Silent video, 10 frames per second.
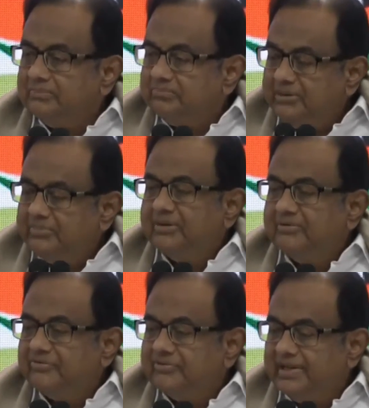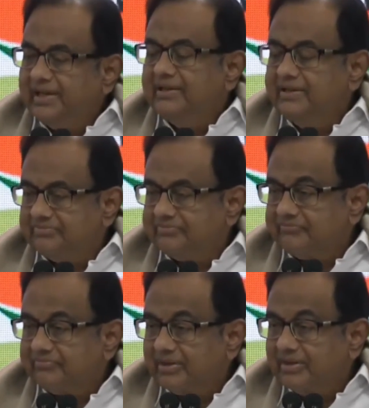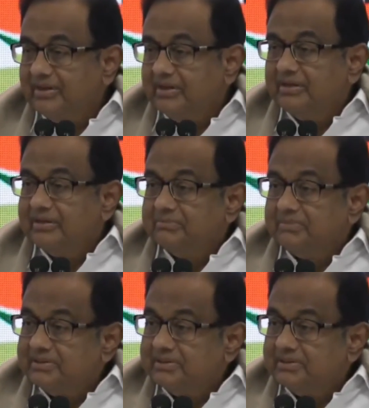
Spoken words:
people of Delhi. But